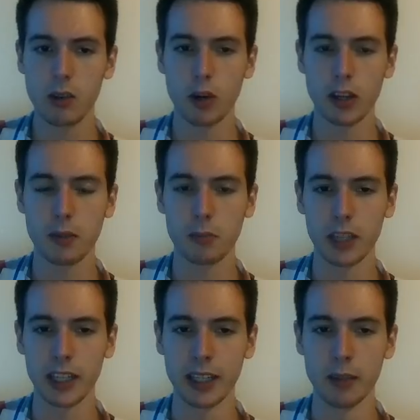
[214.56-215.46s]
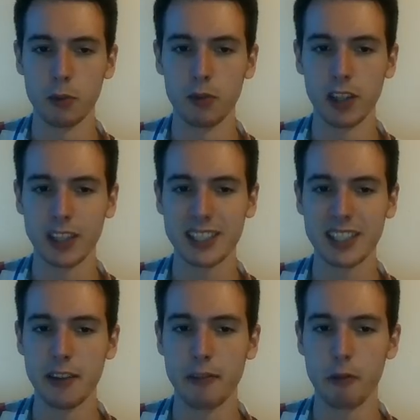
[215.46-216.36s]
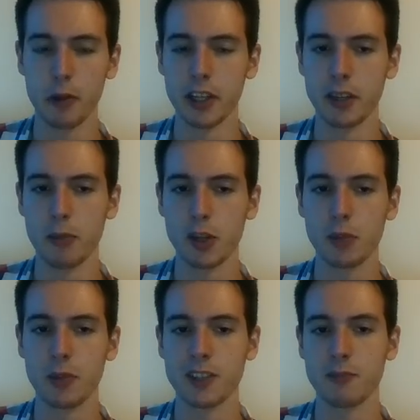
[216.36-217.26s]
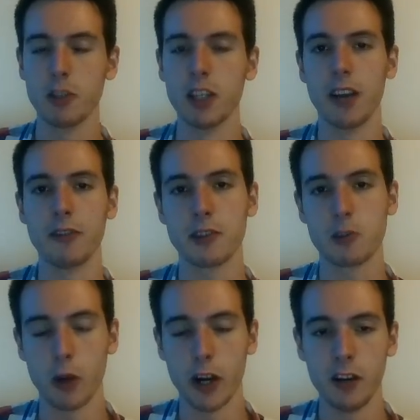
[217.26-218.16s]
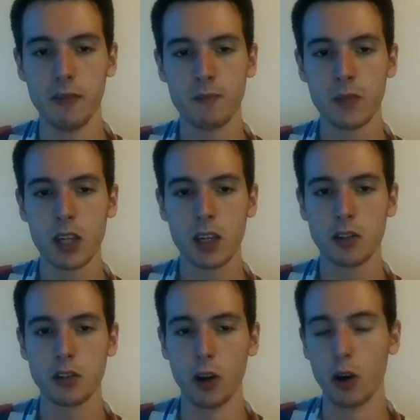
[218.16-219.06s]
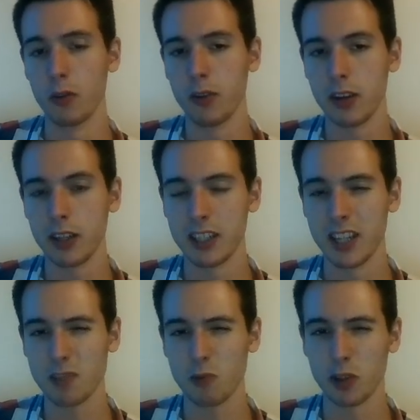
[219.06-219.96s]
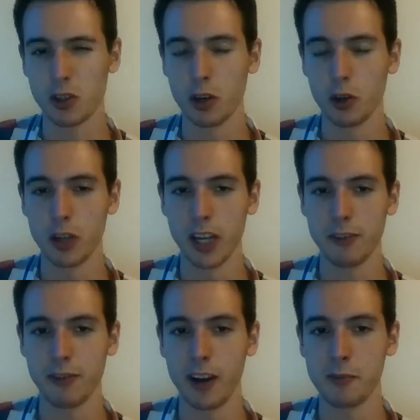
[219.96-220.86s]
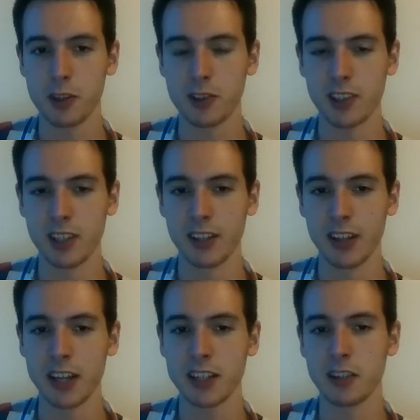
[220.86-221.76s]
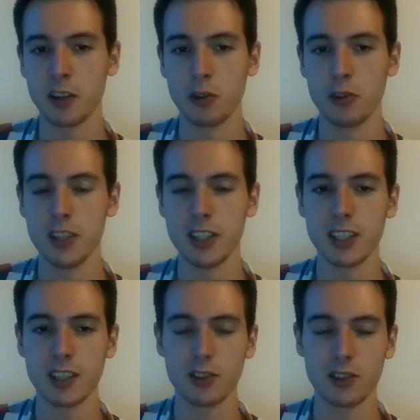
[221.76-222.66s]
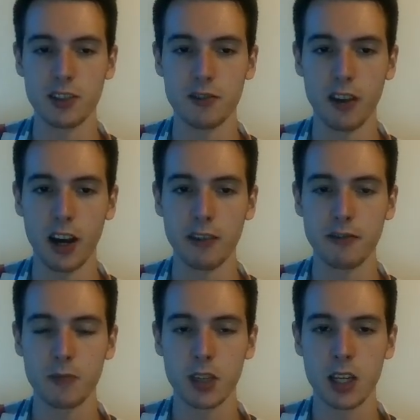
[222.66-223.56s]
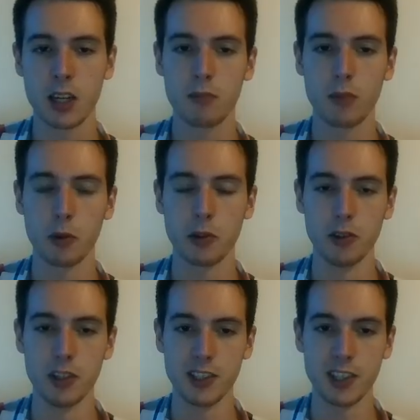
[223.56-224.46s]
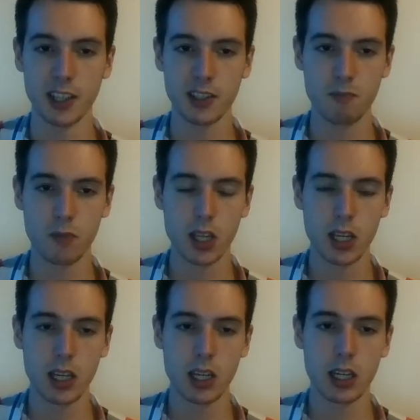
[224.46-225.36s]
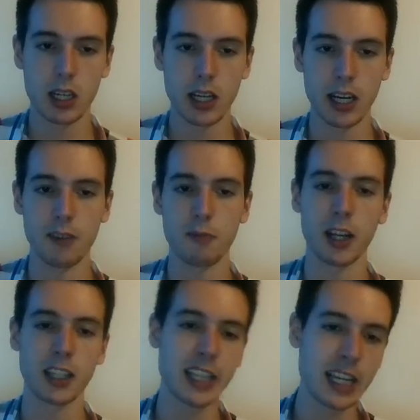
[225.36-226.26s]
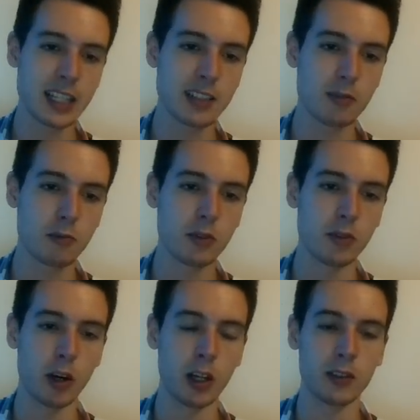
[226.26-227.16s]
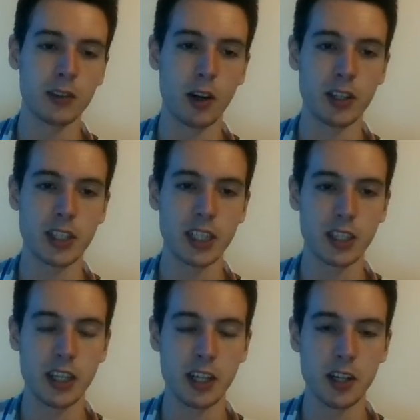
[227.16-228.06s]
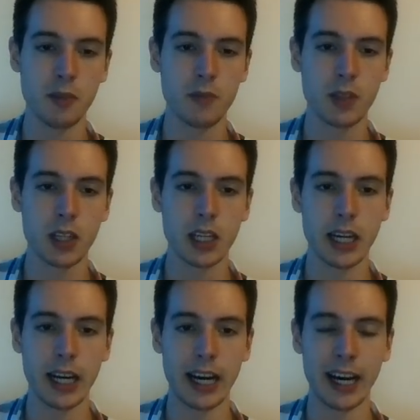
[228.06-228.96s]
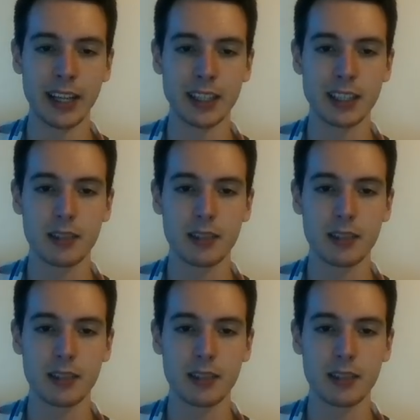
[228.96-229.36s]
can play a move like c3, and the bishop doesn't really have a square to go. And he doesn't want to go to a5 because then the knight can go to d6 or c5, probably to d6. And if black takes, well, now I take here, and